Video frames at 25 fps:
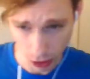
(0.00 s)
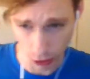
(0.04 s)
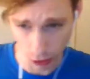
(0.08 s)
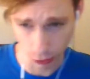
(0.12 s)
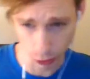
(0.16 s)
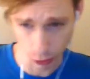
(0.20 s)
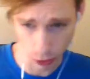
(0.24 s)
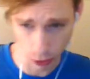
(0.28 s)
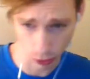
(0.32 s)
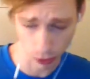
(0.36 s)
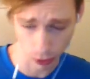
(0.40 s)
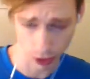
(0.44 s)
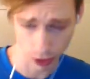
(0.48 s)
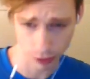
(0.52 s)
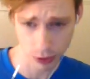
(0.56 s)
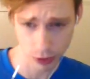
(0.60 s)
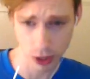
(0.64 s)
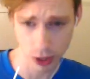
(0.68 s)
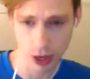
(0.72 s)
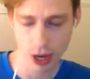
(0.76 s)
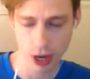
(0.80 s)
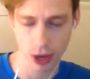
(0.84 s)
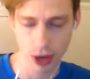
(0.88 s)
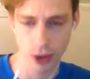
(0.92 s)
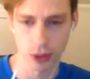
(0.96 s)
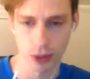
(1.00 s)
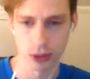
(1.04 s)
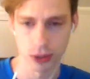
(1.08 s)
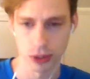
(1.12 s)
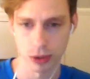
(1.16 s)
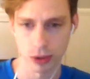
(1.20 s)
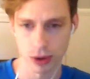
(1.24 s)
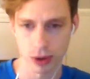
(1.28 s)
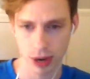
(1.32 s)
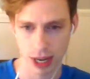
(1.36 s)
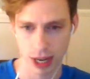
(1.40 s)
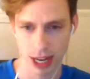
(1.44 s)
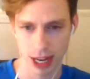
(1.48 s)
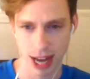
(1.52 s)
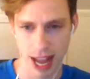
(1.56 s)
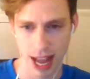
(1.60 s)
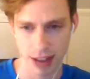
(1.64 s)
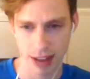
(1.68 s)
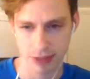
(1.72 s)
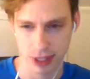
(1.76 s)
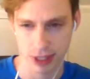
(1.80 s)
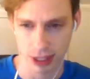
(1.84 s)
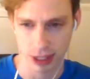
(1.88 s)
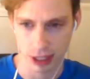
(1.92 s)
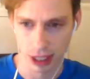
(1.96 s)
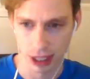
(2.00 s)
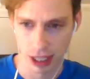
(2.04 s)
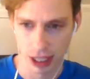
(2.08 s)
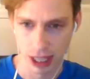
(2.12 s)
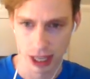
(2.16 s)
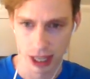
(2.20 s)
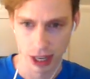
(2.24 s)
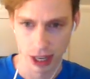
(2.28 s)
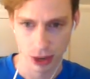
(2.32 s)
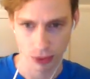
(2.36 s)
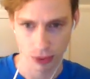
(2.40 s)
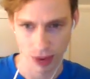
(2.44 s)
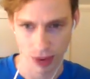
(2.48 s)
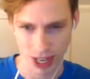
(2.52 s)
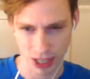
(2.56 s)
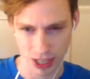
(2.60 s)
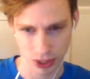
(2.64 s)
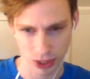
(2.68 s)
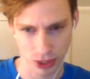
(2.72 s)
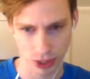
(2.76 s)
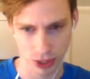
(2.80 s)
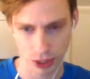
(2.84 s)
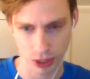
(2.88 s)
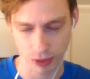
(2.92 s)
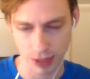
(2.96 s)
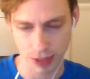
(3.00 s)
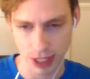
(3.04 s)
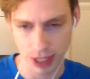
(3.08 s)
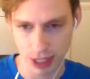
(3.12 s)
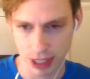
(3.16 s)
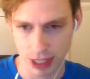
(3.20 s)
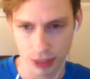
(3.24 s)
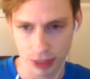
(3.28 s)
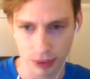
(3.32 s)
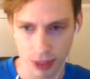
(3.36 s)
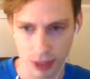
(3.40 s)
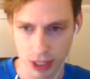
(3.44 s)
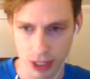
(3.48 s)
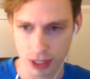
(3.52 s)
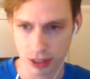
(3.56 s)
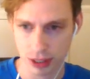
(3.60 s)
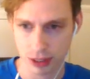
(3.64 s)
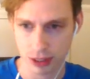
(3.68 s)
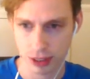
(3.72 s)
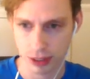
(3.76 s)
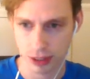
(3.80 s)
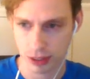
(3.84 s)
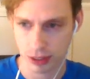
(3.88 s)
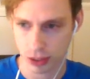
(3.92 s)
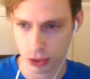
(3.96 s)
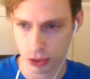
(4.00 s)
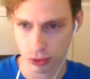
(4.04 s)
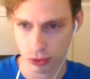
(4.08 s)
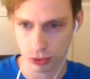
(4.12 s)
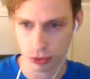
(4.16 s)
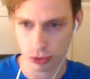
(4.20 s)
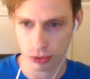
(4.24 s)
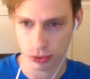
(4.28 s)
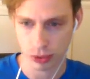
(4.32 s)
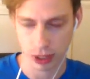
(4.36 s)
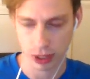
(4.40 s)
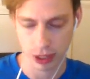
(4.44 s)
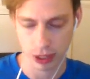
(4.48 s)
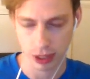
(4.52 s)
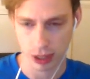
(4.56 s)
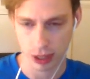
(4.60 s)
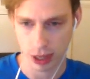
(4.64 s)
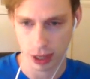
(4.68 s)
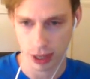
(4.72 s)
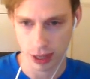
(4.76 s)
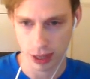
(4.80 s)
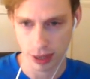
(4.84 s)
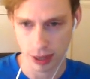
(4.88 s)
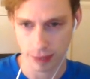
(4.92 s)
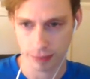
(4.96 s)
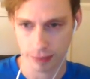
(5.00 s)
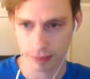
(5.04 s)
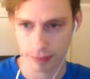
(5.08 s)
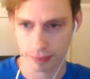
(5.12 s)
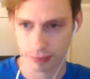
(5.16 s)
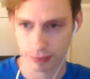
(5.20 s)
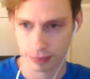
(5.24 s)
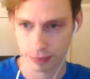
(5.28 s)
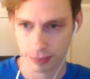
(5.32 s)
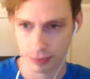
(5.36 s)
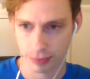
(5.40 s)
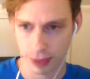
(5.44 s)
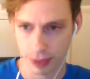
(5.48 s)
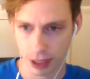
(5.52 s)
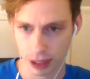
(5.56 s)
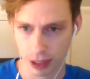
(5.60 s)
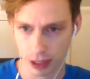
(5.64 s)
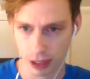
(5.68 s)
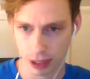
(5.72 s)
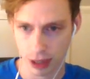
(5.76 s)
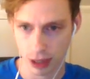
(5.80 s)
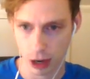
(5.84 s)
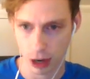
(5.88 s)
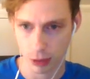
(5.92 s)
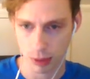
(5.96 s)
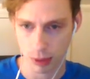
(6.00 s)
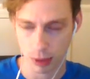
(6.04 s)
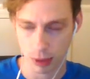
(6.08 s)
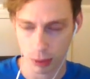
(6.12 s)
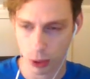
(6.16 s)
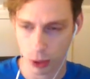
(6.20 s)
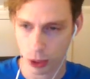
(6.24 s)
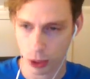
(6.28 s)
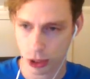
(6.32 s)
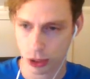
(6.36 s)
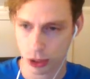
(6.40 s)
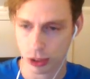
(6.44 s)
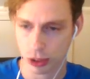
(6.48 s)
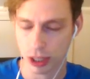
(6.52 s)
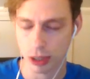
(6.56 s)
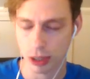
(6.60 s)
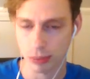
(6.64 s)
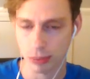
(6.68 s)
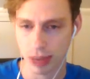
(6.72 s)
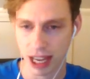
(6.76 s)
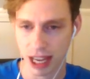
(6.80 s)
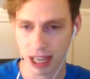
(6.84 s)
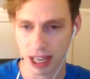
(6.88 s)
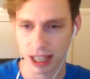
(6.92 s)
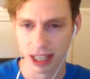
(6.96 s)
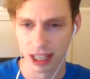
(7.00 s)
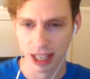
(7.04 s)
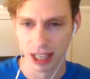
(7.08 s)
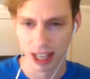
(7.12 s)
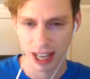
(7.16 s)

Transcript: for one of your nodes. You kind of have to write a service that runs a, a, a uh, uh, uh, RPMO Command.